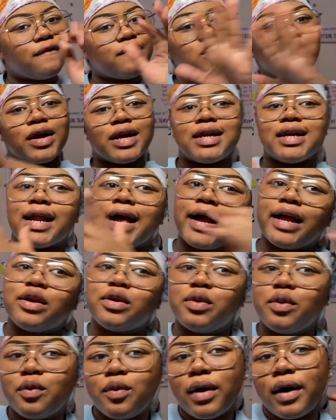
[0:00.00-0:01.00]
you are not new,
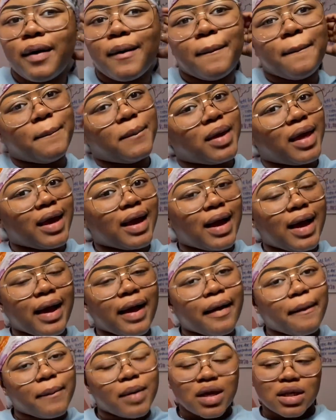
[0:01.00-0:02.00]
welcome back. I
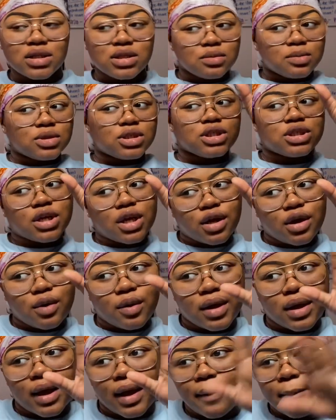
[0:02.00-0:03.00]
am Ashley Michelle
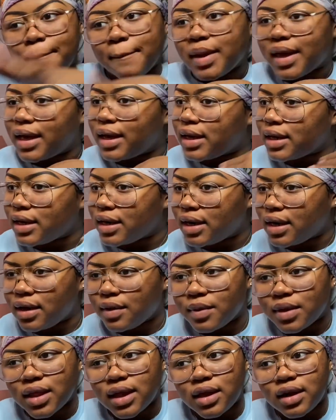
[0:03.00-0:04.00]
and I'm back at it again
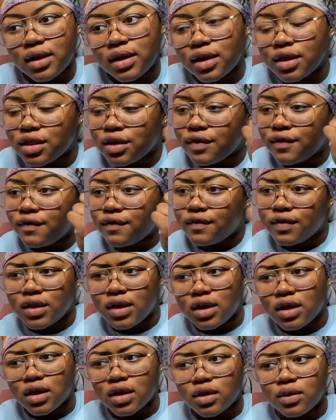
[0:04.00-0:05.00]
with another
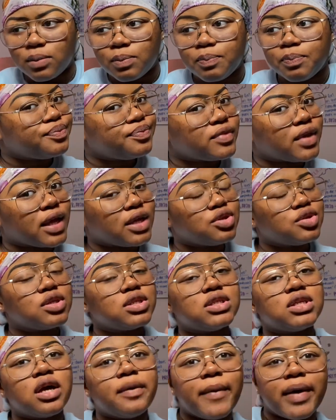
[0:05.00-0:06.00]
video. As you can
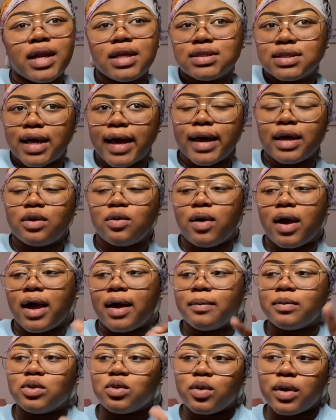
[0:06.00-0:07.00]
tell by the title, I
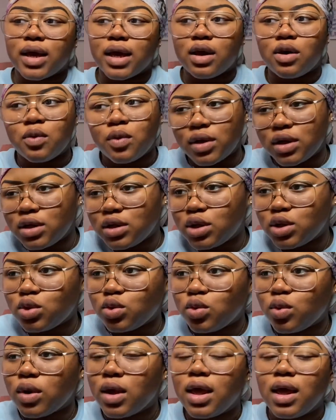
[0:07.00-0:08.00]
am doing a quick
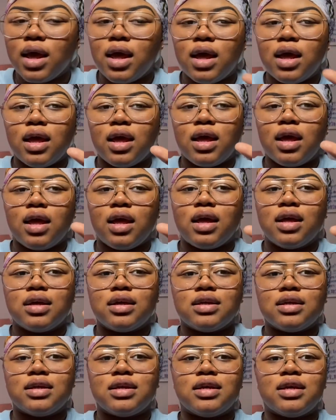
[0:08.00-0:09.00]
little
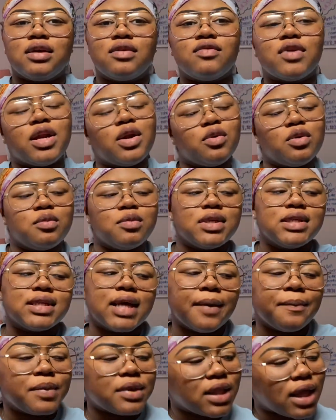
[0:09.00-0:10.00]
get ready with me
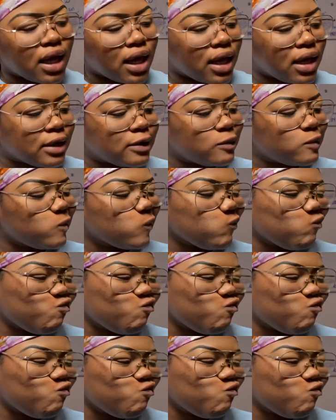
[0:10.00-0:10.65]
type of thing.